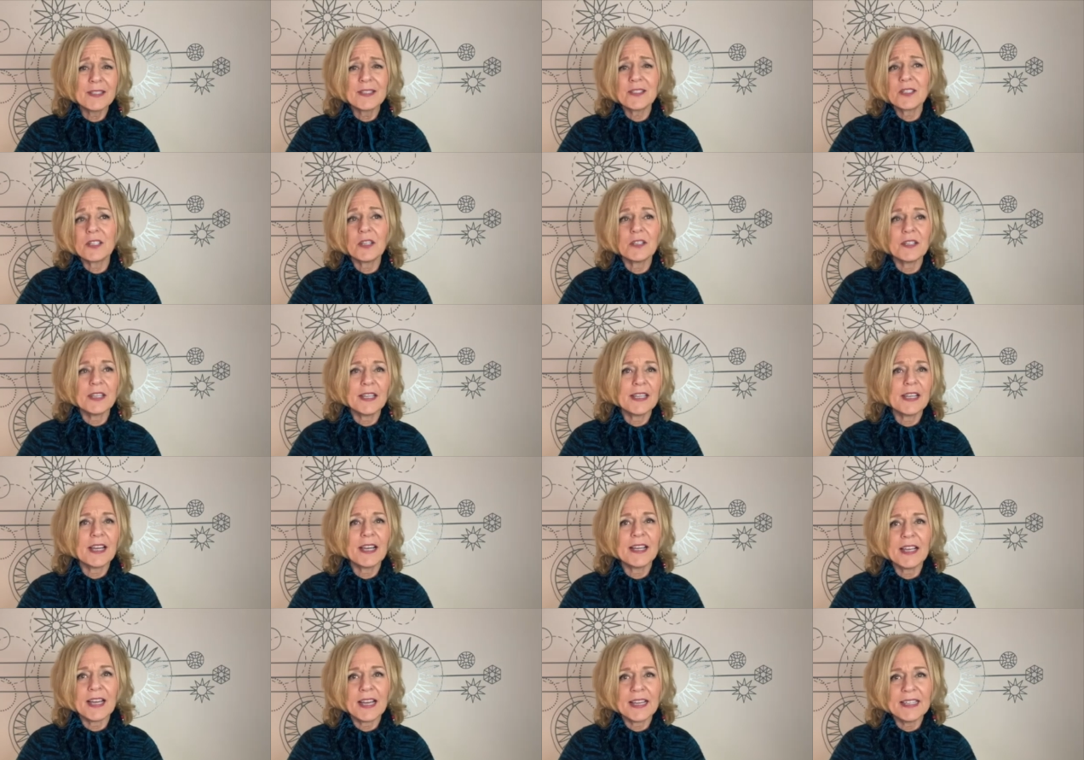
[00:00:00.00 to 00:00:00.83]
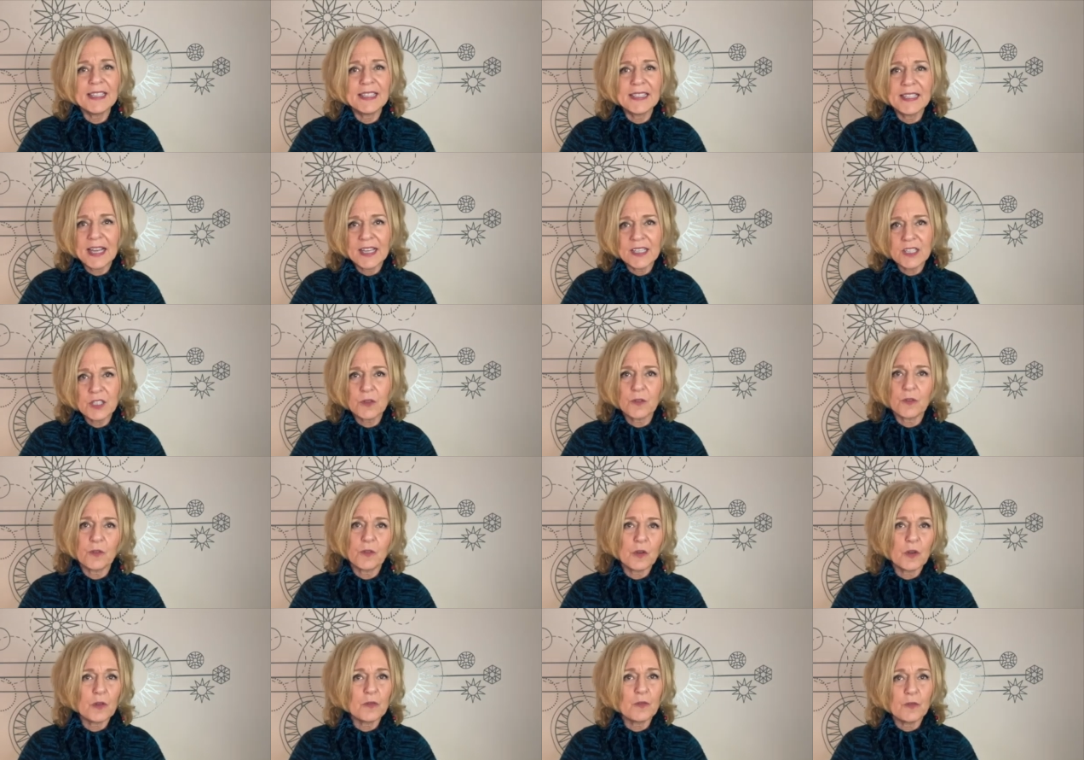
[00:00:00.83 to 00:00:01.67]
It's not like I, I didn't ask
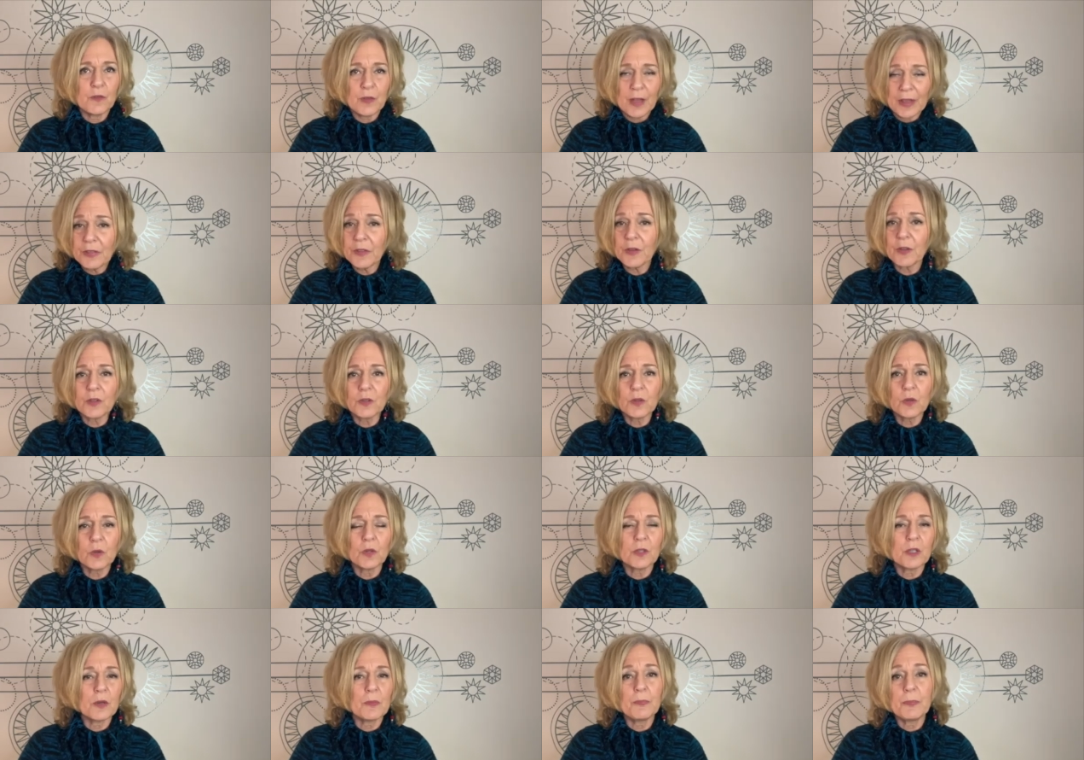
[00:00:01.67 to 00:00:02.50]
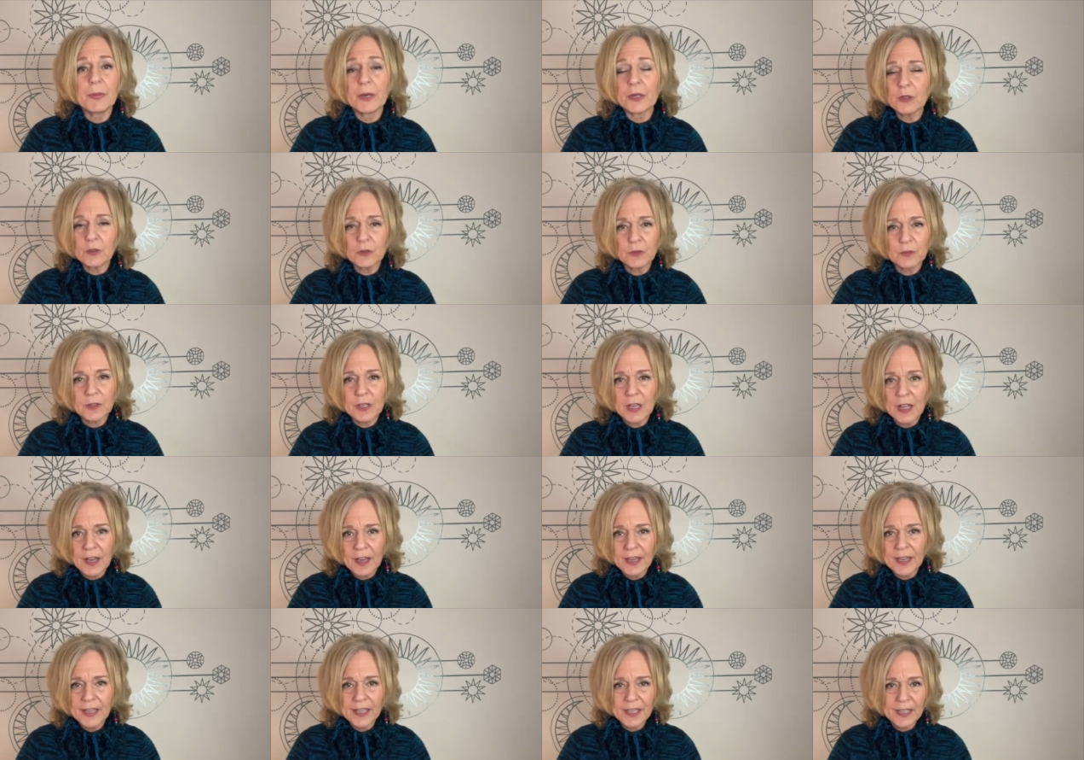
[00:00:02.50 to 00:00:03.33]
for a feather or a
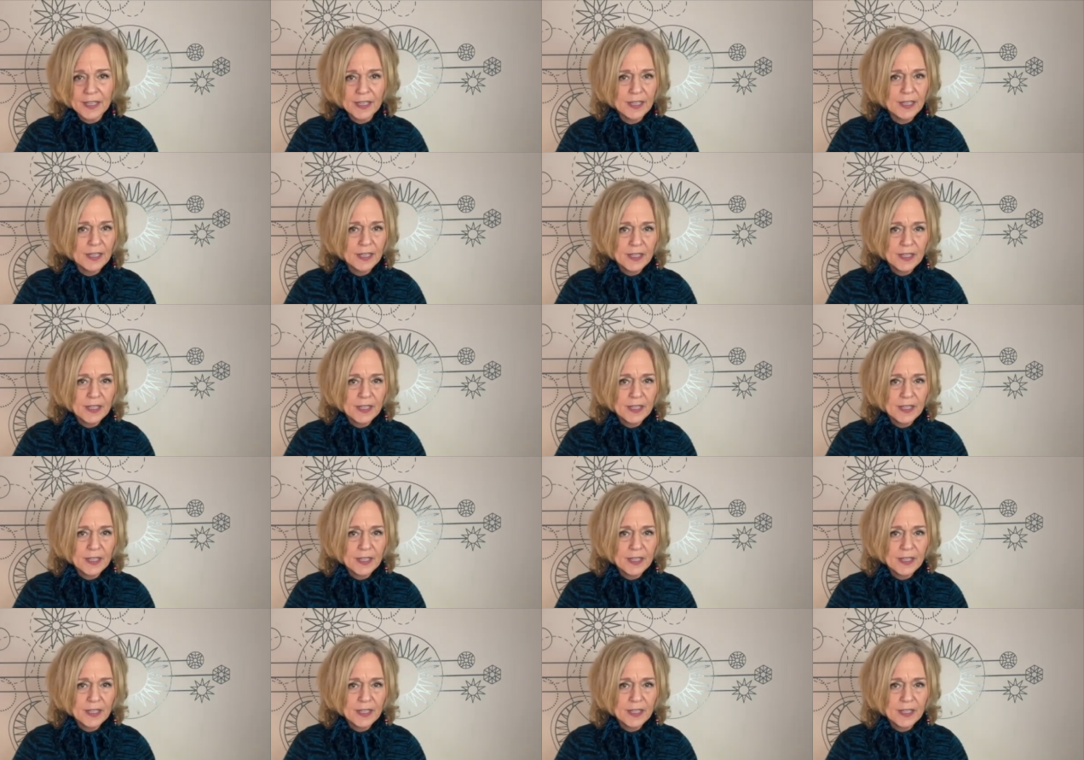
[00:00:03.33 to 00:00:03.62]
butterfly.